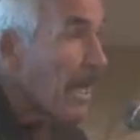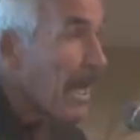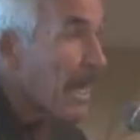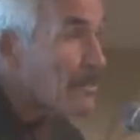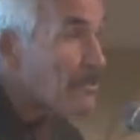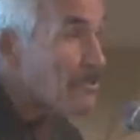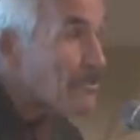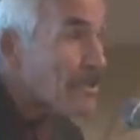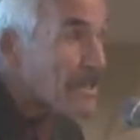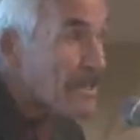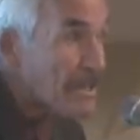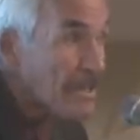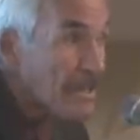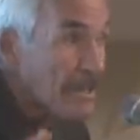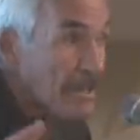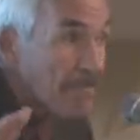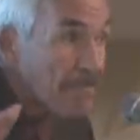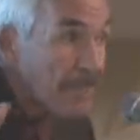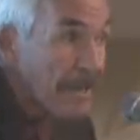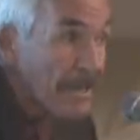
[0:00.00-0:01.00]
and you see
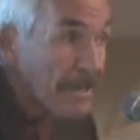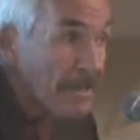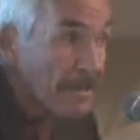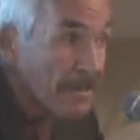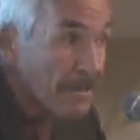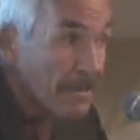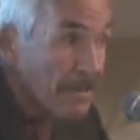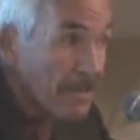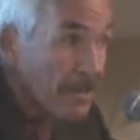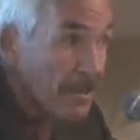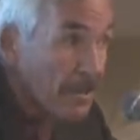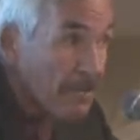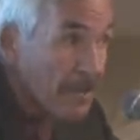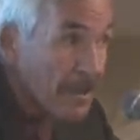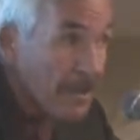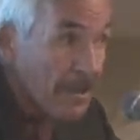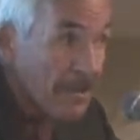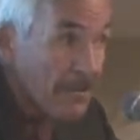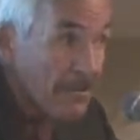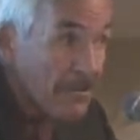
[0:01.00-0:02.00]
space as
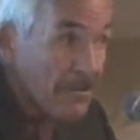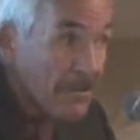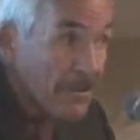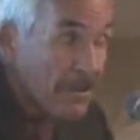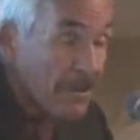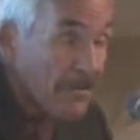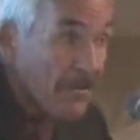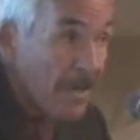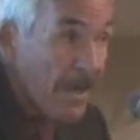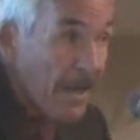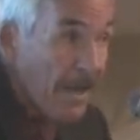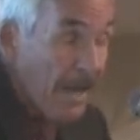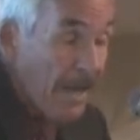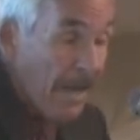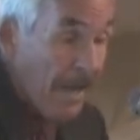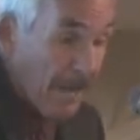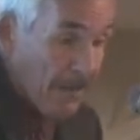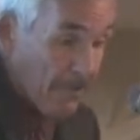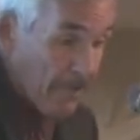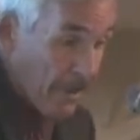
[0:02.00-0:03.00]
coming out of yourself.
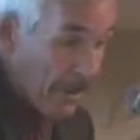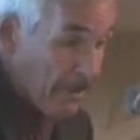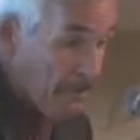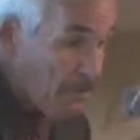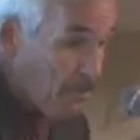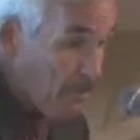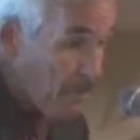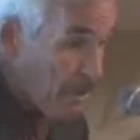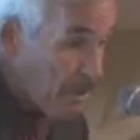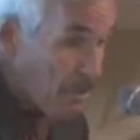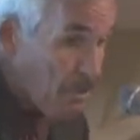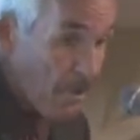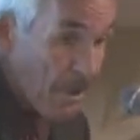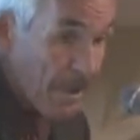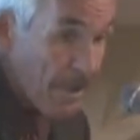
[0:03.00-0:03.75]
And, and when you